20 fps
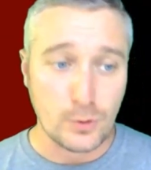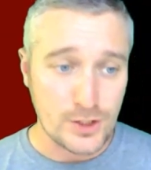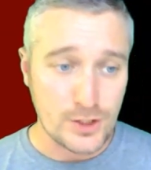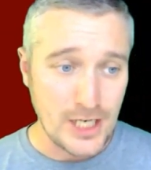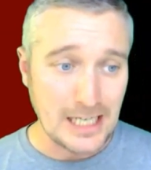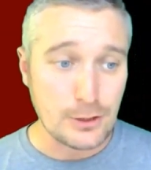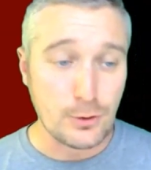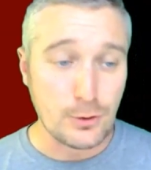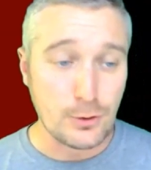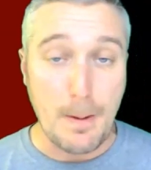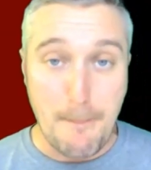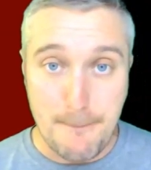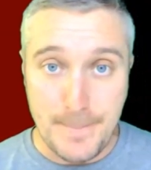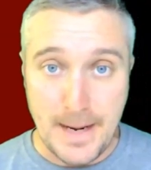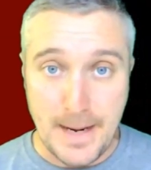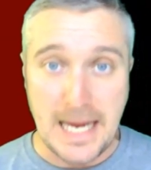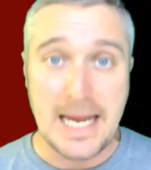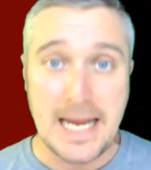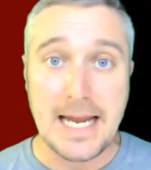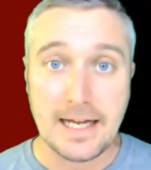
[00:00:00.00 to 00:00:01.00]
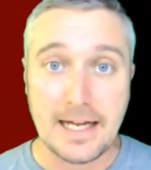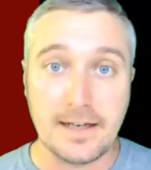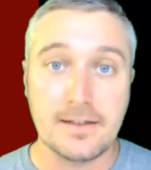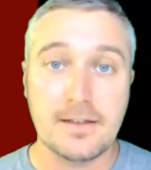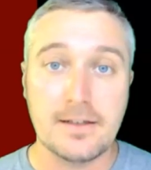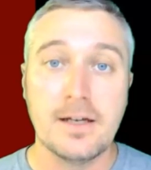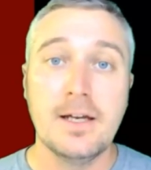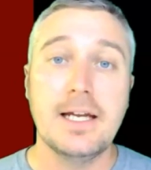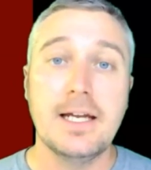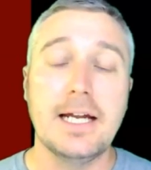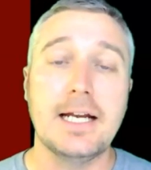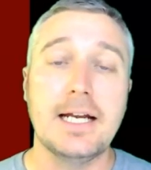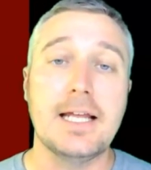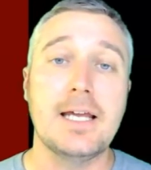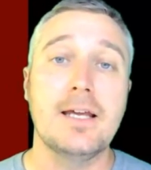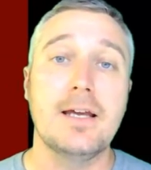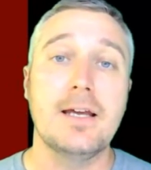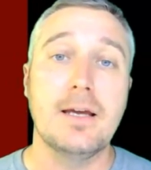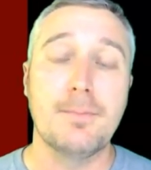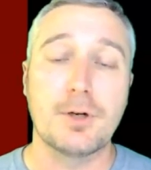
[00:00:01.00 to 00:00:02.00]
which actually banned
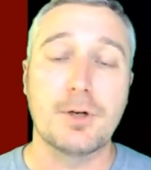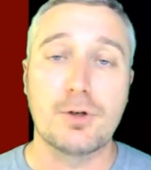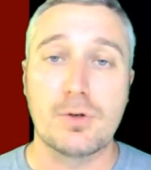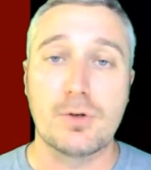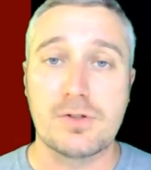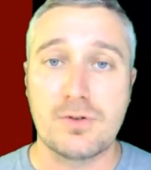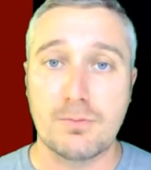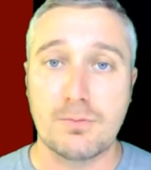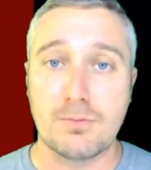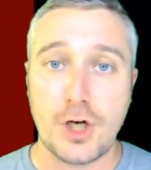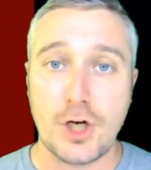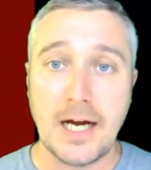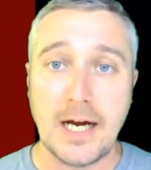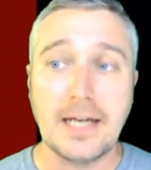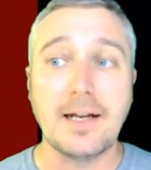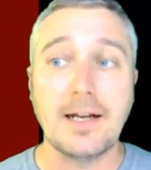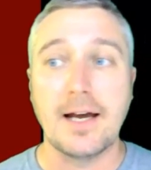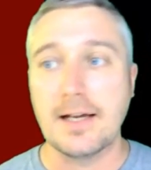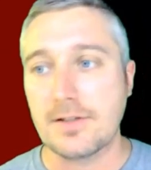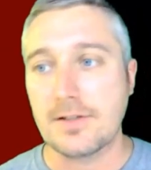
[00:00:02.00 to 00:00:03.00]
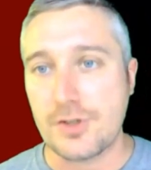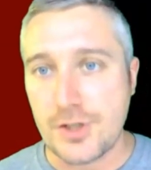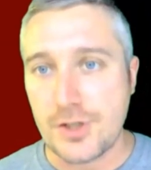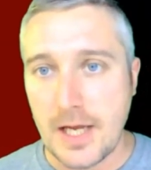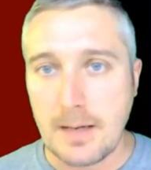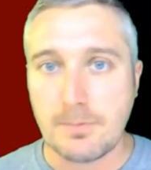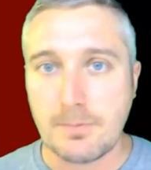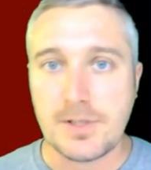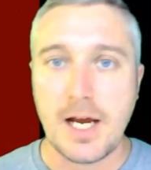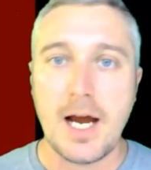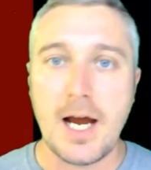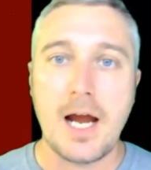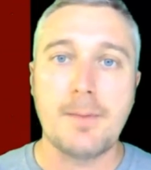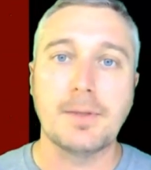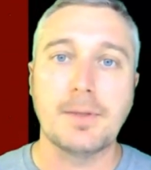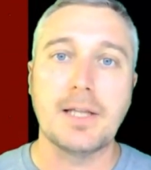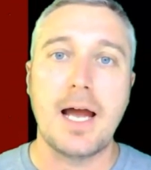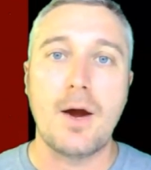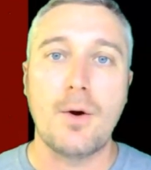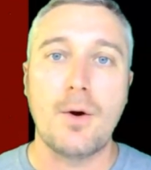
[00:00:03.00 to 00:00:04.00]
any immigrants from China, at the same time
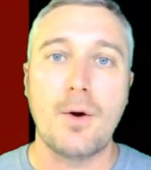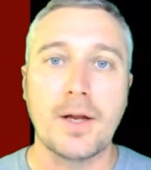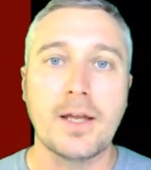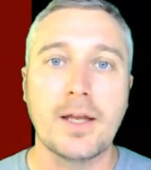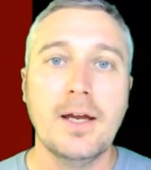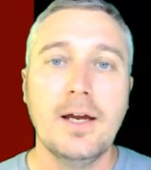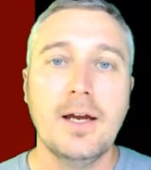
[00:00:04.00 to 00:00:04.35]
allowing